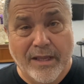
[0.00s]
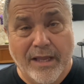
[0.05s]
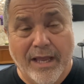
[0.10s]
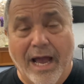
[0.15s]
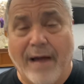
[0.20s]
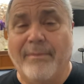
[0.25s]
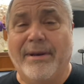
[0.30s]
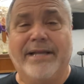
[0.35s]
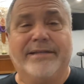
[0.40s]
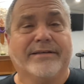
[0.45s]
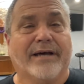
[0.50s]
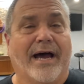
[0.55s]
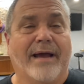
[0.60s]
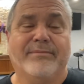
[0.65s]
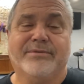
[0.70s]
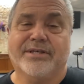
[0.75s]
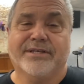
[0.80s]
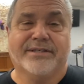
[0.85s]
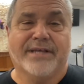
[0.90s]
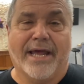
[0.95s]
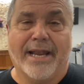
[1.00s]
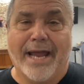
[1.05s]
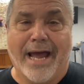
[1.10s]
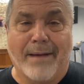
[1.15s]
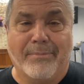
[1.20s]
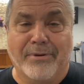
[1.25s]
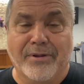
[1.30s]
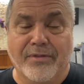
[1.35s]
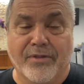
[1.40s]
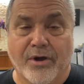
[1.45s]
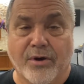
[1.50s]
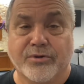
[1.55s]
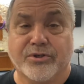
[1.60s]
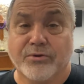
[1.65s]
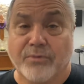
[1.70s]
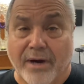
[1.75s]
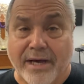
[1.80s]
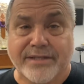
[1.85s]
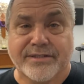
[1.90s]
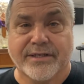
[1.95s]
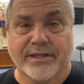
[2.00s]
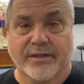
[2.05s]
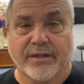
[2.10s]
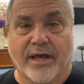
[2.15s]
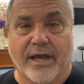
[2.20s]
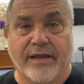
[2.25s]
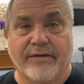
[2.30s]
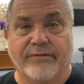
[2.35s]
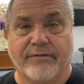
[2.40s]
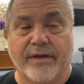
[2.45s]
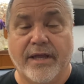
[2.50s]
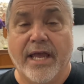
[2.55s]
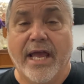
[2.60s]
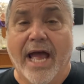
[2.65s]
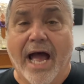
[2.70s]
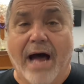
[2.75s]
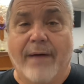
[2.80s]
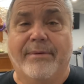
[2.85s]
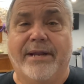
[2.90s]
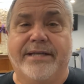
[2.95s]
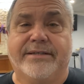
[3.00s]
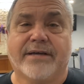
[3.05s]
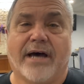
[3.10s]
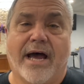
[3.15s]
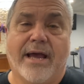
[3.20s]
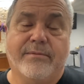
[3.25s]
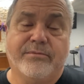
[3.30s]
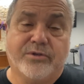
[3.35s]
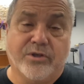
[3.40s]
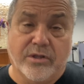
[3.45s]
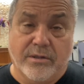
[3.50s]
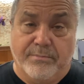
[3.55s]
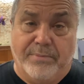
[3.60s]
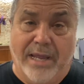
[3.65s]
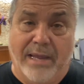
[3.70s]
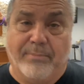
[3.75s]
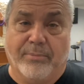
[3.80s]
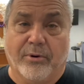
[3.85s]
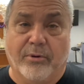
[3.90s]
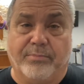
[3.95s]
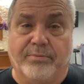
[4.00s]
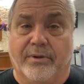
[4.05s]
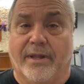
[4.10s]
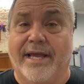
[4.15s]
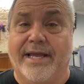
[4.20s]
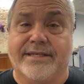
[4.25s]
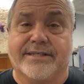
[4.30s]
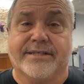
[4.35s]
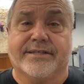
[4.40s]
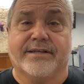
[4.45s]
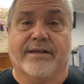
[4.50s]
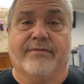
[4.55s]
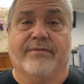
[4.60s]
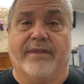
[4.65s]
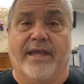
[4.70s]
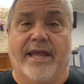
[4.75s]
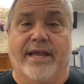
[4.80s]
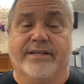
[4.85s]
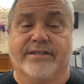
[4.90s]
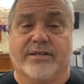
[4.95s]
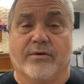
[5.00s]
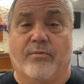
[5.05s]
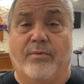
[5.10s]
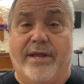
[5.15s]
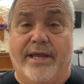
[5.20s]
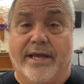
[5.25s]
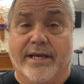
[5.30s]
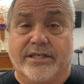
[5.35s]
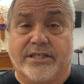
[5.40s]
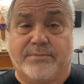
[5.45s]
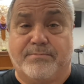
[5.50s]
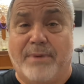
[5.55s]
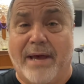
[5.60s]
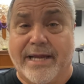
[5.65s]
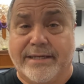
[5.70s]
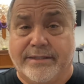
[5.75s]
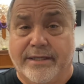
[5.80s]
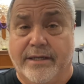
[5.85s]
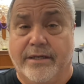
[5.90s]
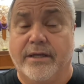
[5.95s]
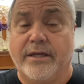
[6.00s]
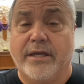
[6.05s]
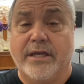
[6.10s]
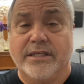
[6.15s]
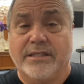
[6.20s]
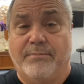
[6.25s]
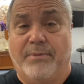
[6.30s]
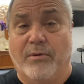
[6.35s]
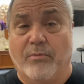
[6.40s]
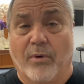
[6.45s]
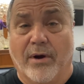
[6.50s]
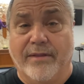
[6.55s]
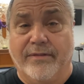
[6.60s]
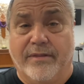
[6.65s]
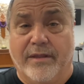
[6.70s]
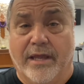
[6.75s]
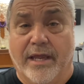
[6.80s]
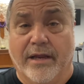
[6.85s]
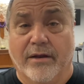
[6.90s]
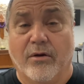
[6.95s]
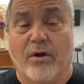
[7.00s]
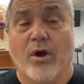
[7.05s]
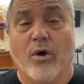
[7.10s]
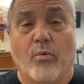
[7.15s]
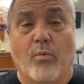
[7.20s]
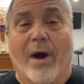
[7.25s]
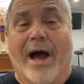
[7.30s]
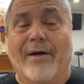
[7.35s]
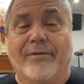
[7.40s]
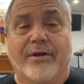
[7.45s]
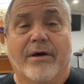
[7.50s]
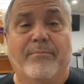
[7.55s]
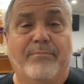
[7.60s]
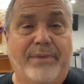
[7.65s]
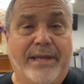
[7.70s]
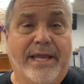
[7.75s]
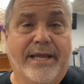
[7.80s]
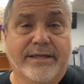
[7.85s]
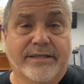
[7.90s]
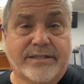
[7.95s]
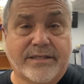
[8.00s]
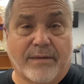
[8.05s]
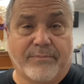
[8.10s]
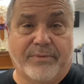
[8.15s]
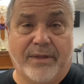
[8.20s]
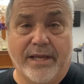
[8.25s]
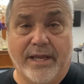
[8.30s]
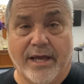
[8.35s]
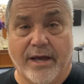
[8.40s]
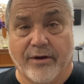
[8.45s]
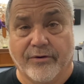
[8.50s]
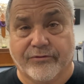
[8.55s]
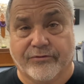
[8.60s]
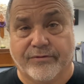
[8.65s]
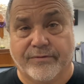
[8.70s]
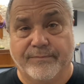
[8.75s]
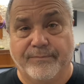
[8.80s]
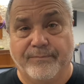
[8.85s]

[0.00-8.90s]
How many times has that happened, though, to us in life? How many times do the people, places, and things that we expected to be one thing wound up being something else?